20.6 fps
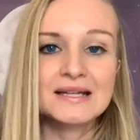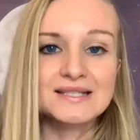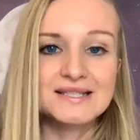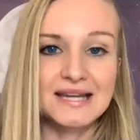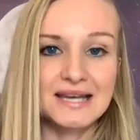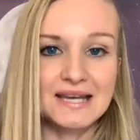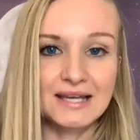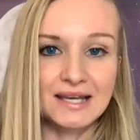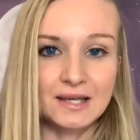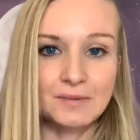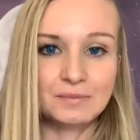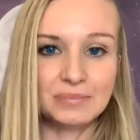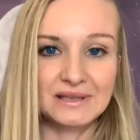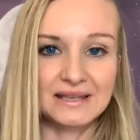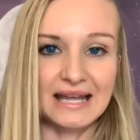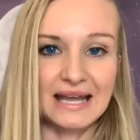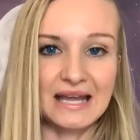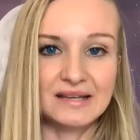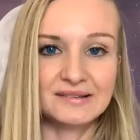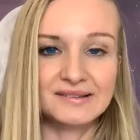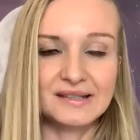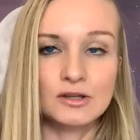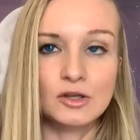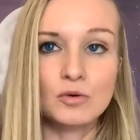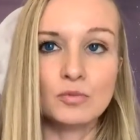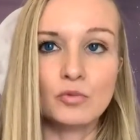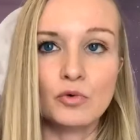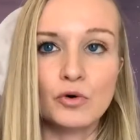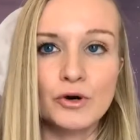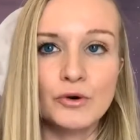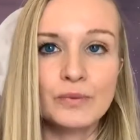taking place, and the
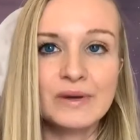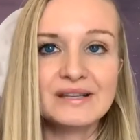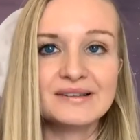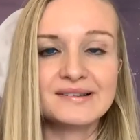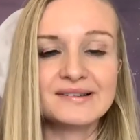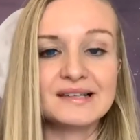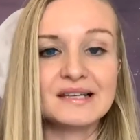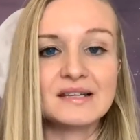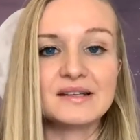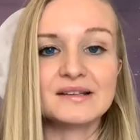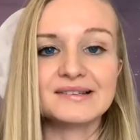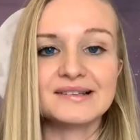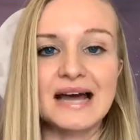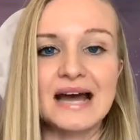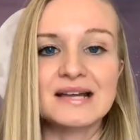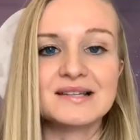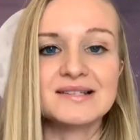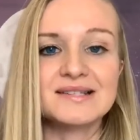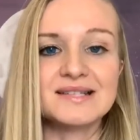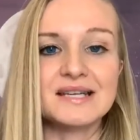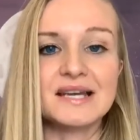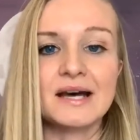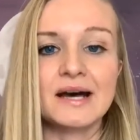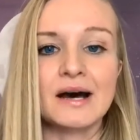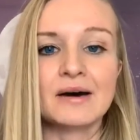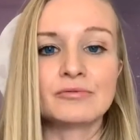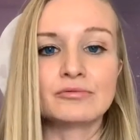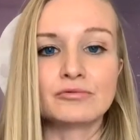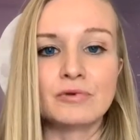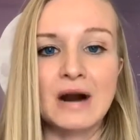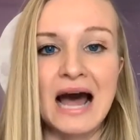more we see this idea
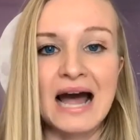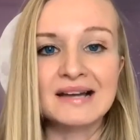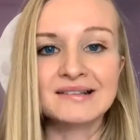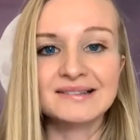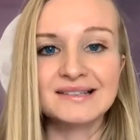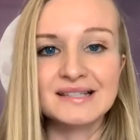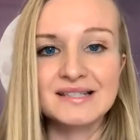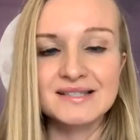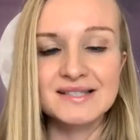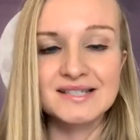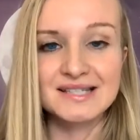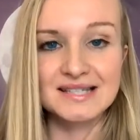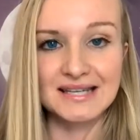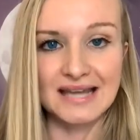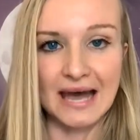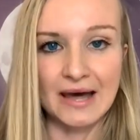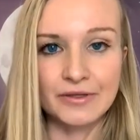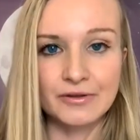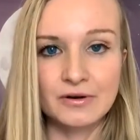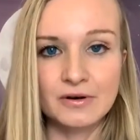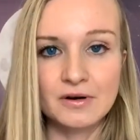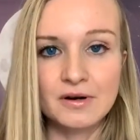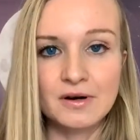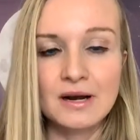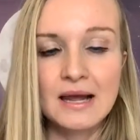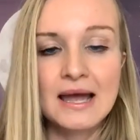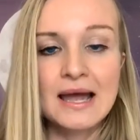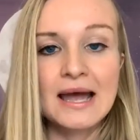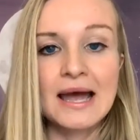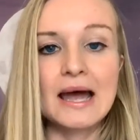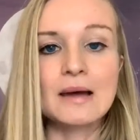of rising together
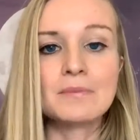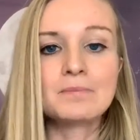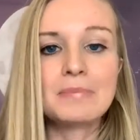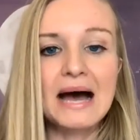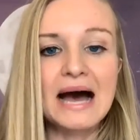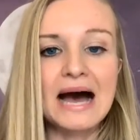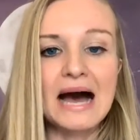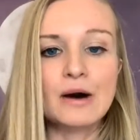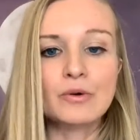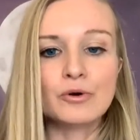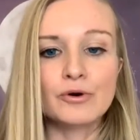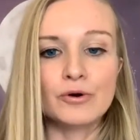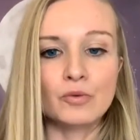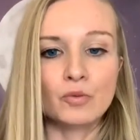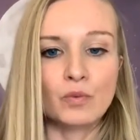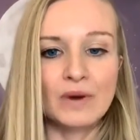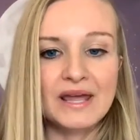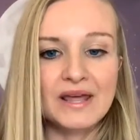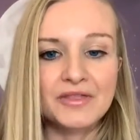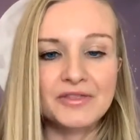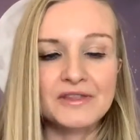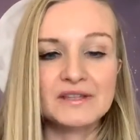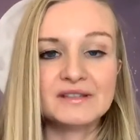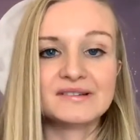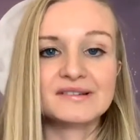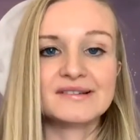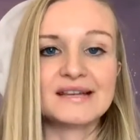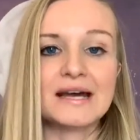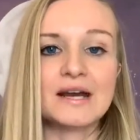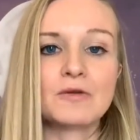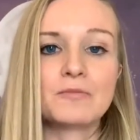and power with
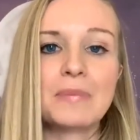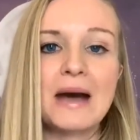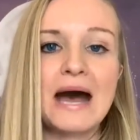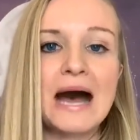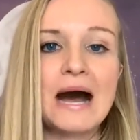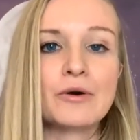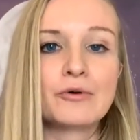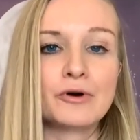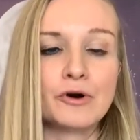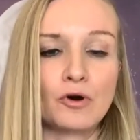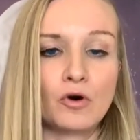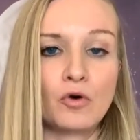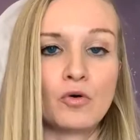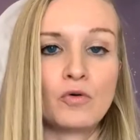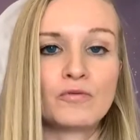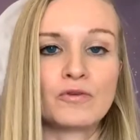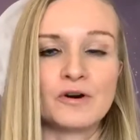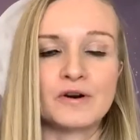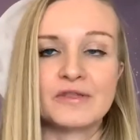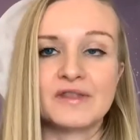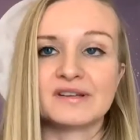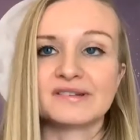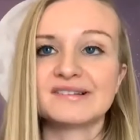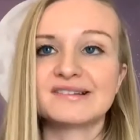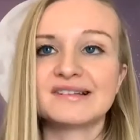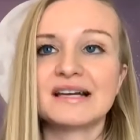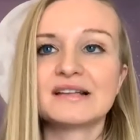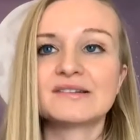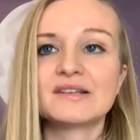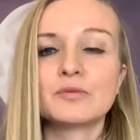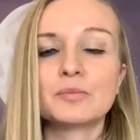instead of power over, this
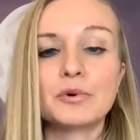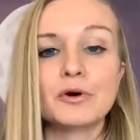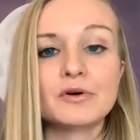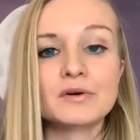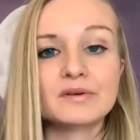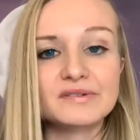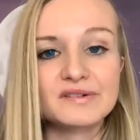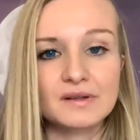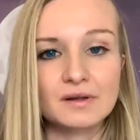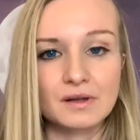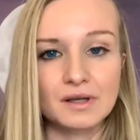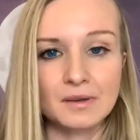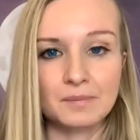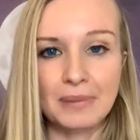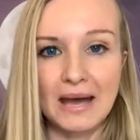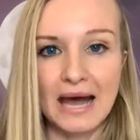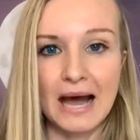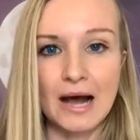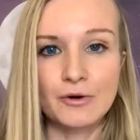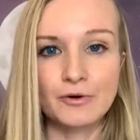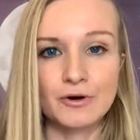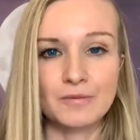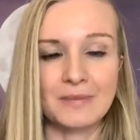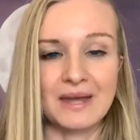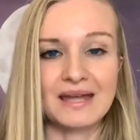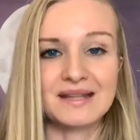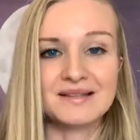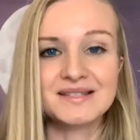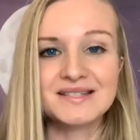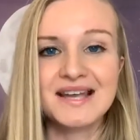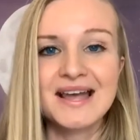sense of personal
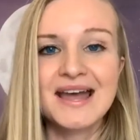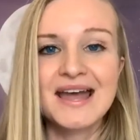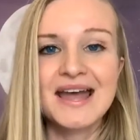empowerment